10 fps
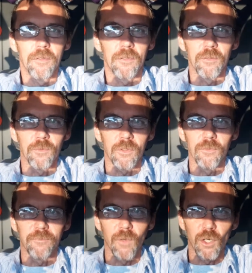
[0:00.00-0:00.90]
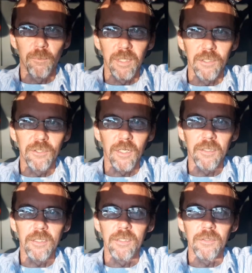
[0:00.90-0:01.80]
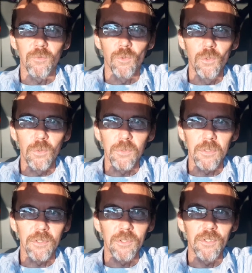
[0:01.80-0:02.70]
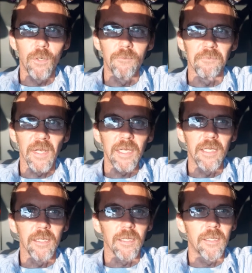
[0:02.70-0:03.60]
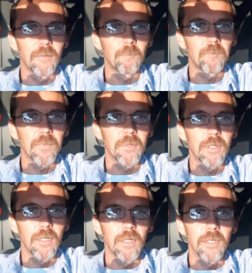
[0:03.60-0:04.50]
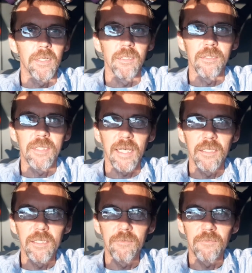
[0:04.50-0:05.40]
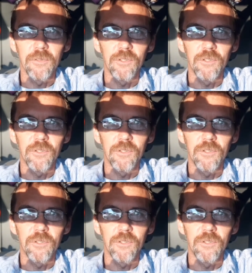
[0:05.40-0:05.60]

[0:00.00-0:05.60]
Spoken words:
the verbiage on these rules is so vague. Intended for